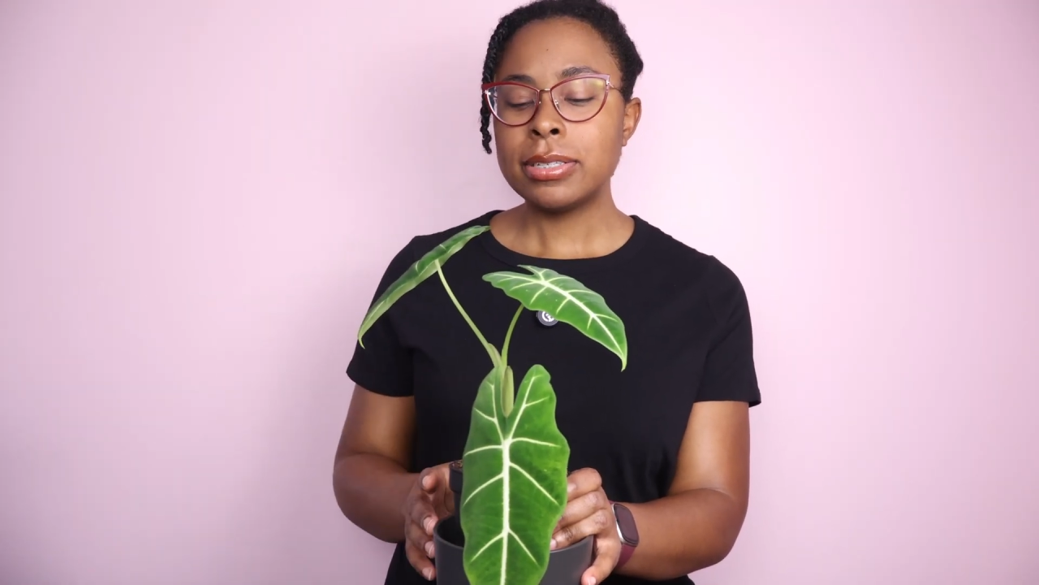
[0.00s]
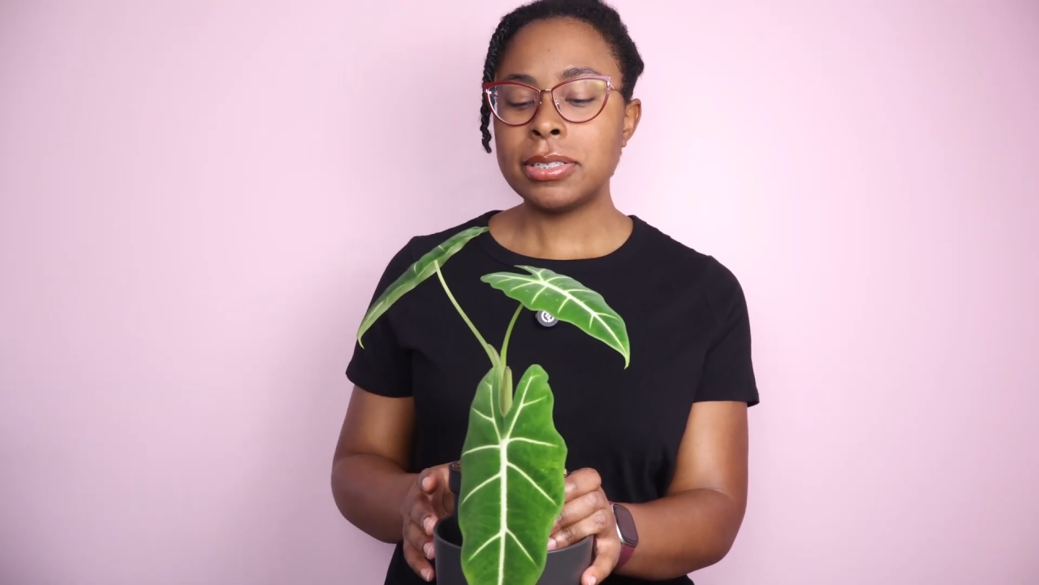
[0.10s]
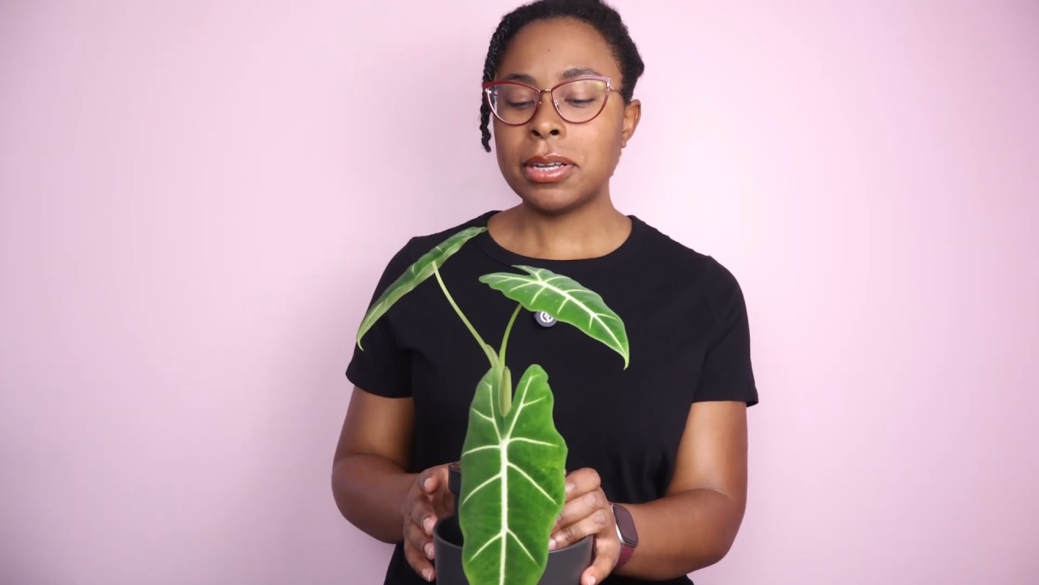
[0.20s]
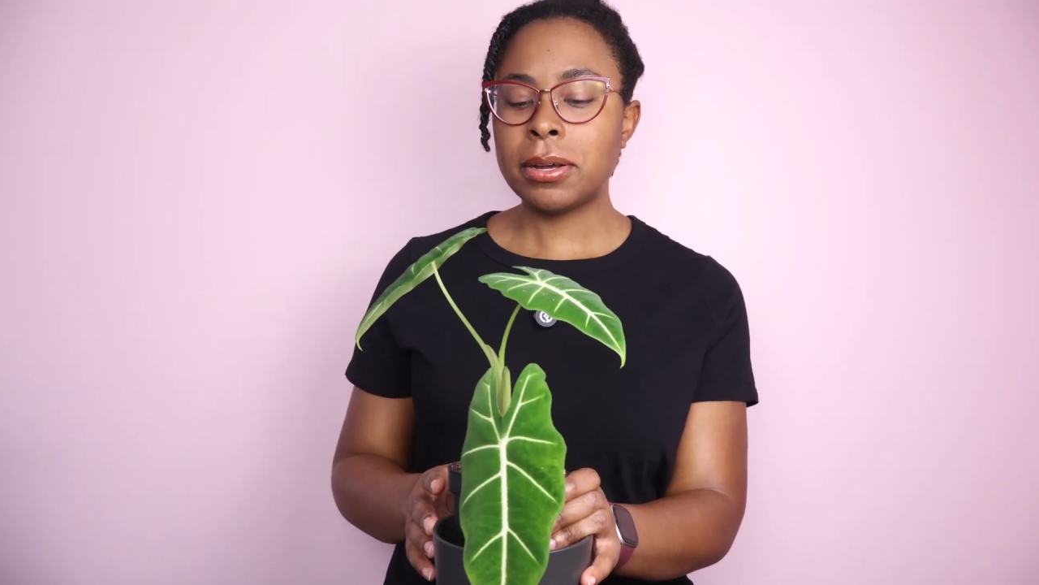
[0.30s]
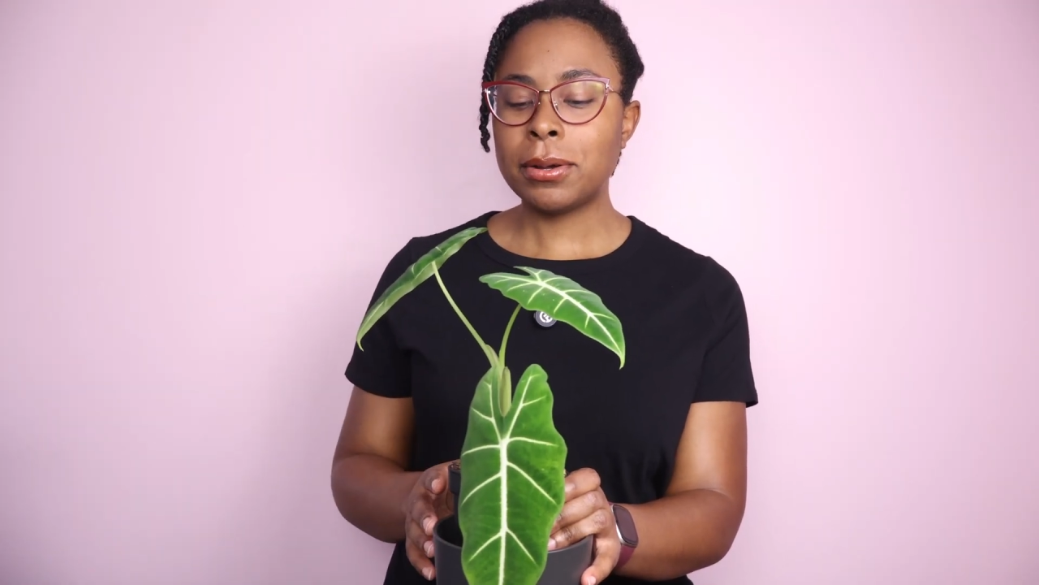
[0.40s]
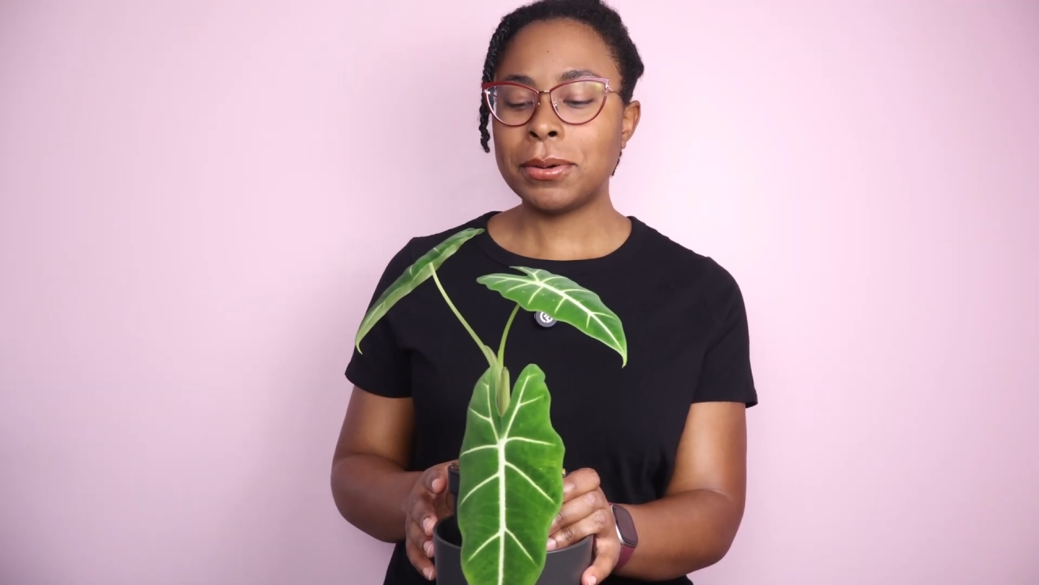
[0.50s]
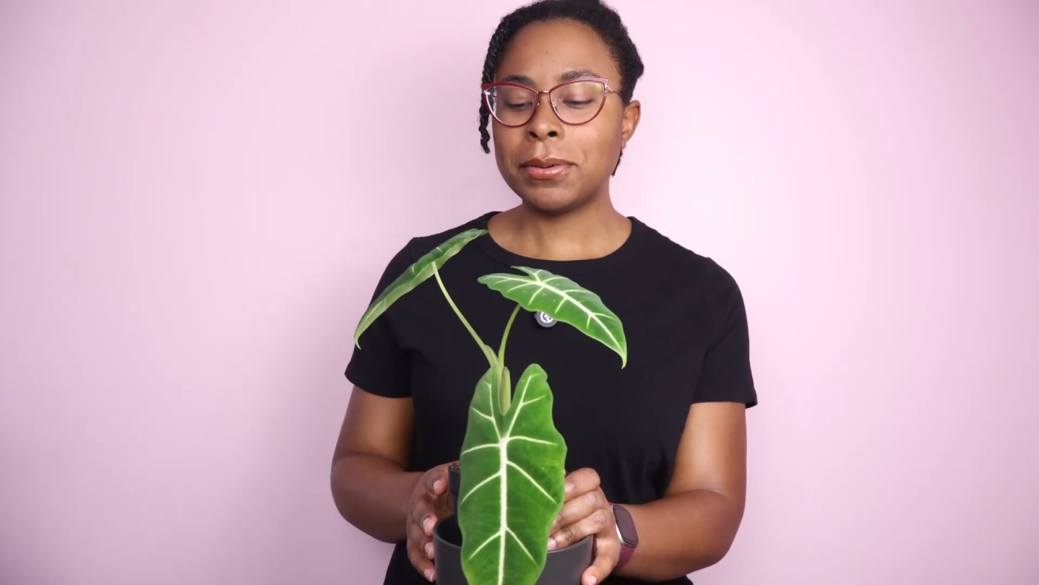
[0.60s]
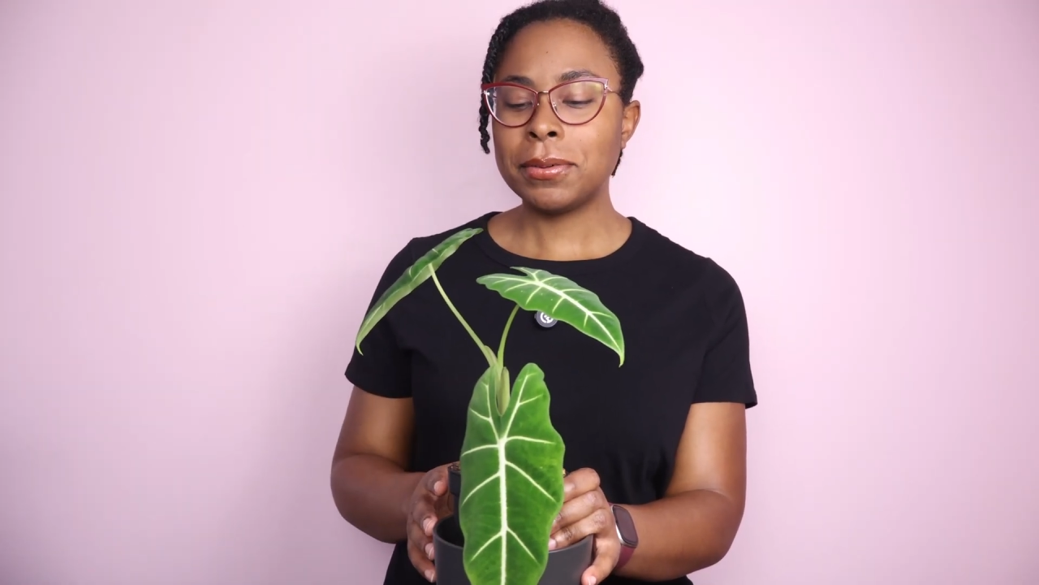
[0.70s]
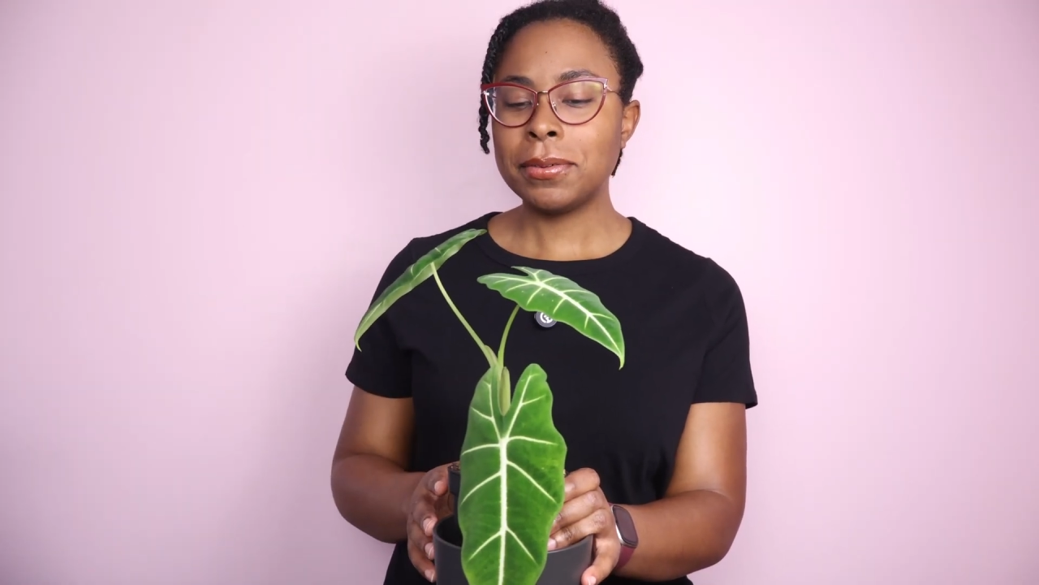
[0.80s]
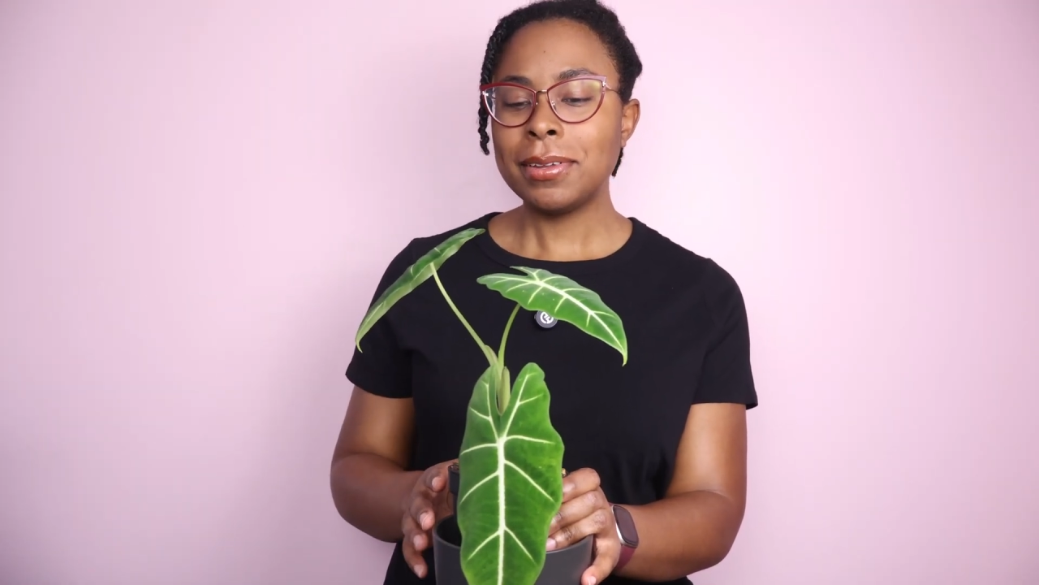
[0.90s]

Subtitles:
So,